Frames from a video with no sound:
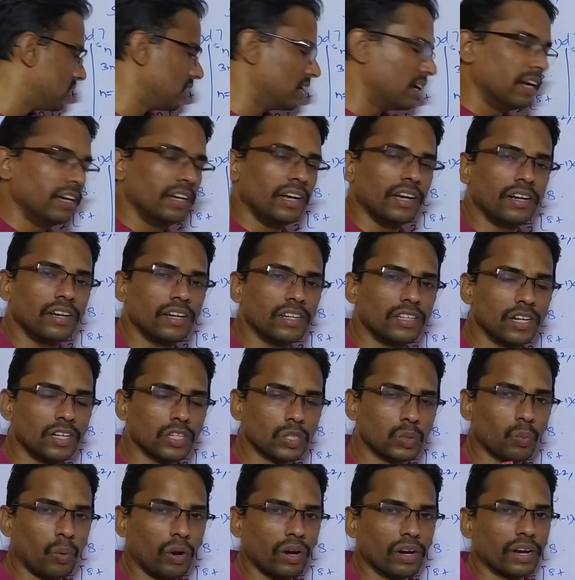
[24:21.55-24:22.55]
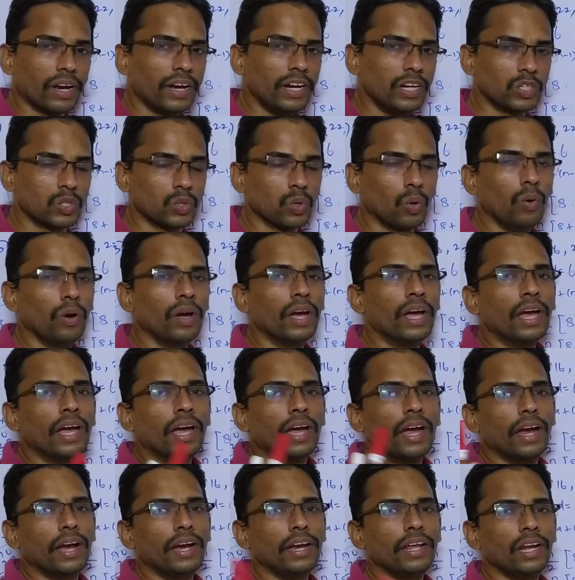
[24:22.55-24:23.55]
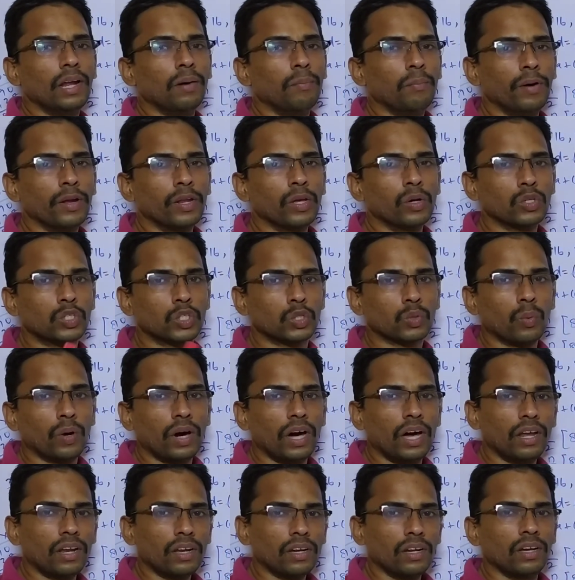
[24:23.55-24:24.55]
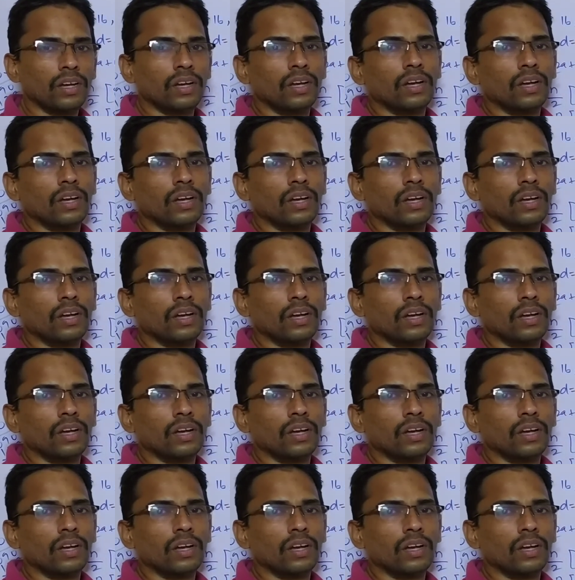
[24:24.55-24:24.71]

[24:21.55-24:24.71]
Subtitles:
Ending digit is 1, right? So any number you square